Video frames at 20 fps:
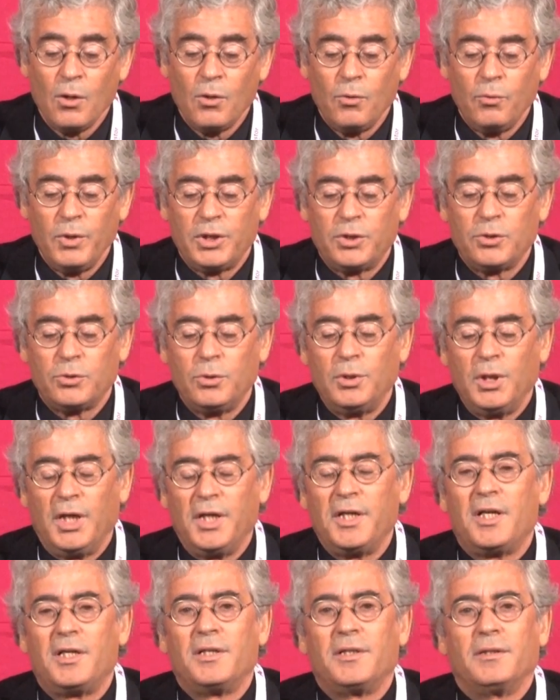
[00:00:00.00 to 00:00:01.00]
We do
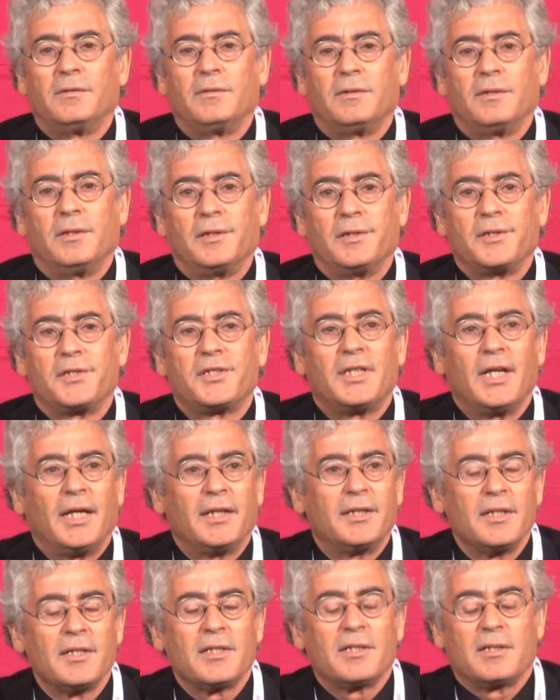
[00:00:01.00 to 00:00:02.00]
in
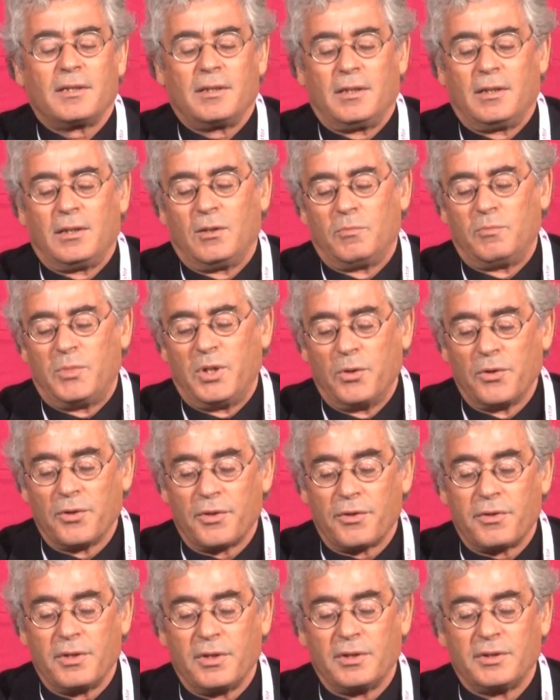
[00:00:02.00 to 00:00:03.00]
studies,
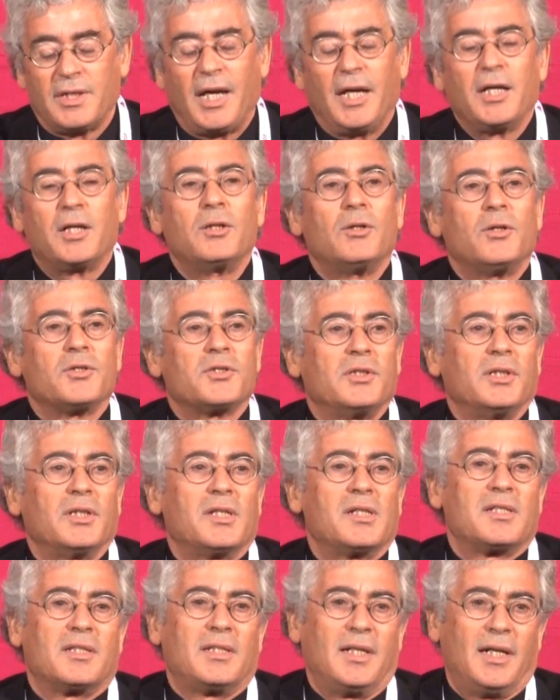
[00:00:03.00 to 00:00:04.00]
both
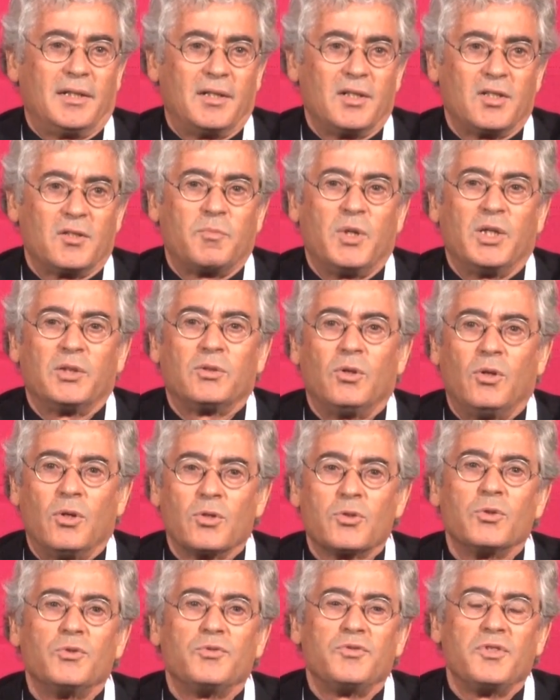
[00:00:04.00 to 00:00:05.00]
diagnostic studies, but
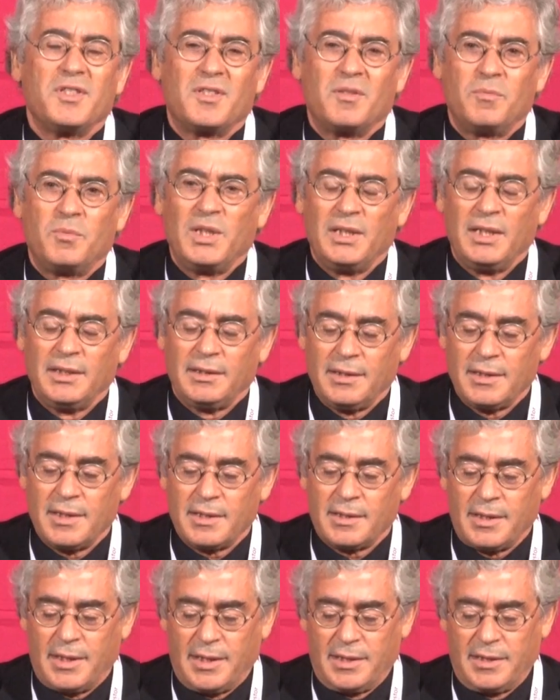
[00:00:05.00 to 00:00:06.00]
also feasibility
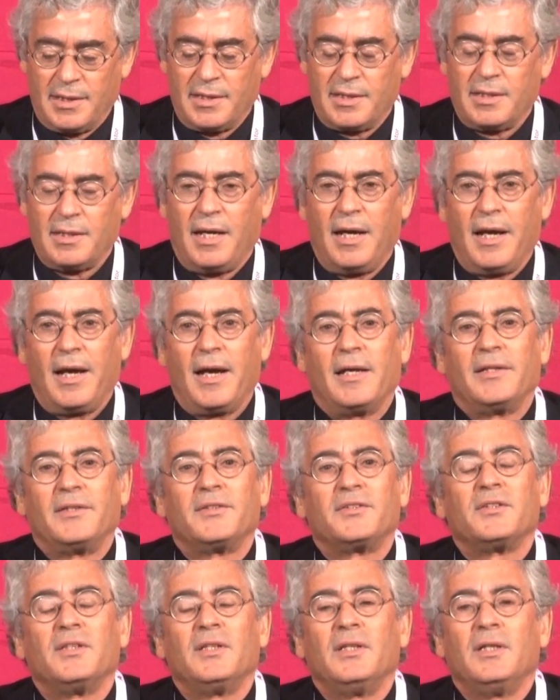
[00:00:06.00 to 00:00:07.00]
studies and
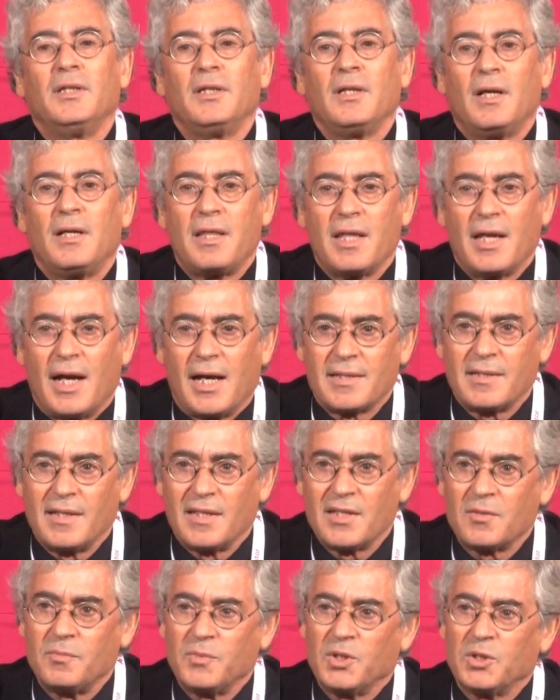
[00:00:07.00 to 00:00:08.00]
the
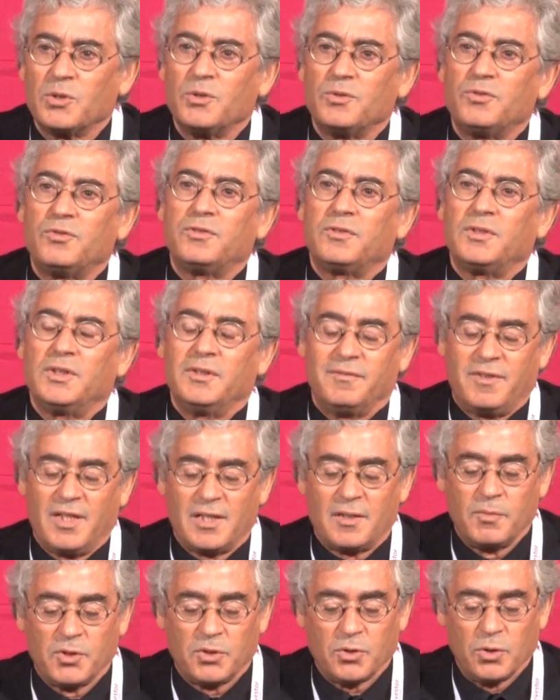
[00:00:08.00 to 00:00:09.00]
assessment of
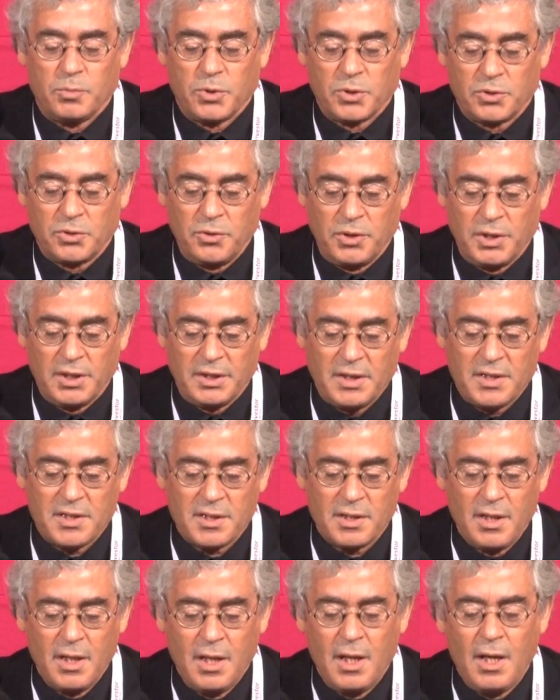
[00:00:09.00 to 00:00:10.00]
investment opportunities.